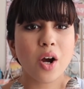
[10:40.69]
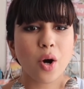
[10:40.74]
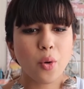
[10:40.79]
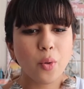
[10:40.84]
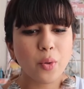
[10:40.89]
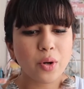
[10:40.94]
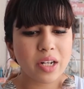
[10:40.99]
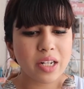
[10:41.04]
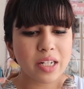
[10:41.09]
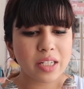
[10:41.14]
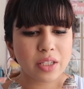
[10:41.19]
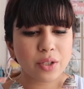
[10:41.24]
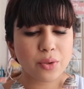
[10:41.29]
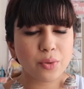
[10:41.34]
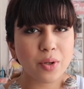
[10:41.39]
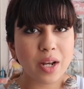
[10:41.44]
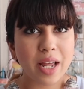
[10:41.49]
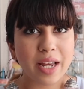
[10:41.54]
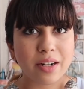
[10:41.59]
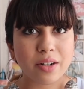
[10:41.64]
only
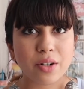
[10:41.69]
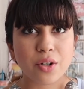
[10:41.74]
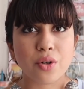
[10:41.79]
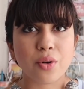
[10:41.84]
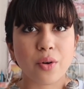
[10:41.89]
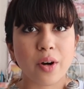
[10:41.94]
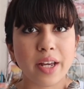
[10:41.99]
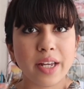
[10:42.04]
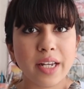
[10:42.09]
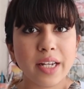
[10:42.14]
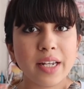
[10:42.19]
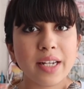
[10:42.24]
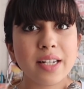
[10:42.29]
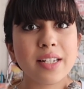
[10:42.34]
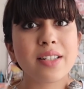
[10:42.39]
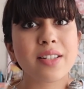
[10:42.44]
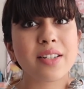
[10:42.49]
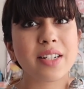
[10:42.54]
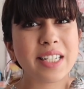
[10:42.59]
through like a drawing is